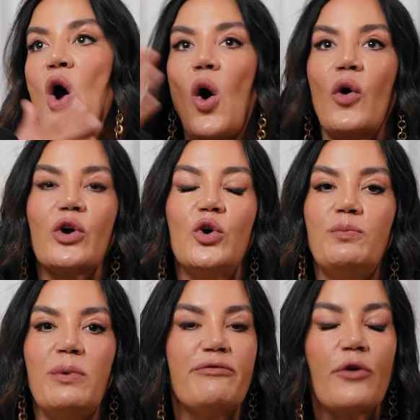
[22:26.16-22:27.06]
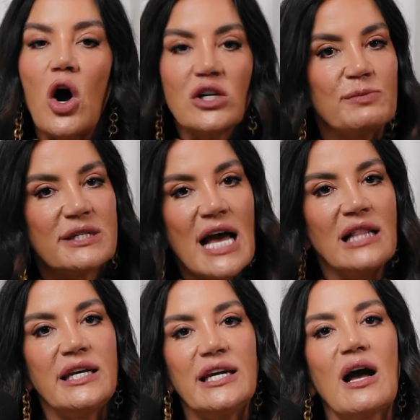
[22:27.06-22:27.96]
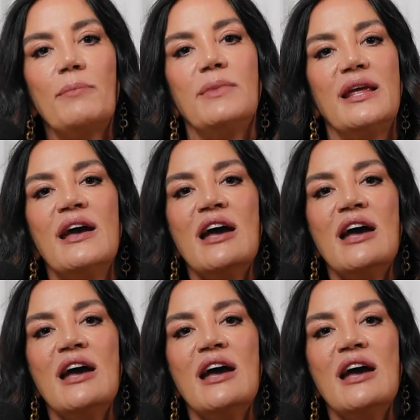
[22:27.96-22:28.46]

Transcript: or it could be for a hospitality company.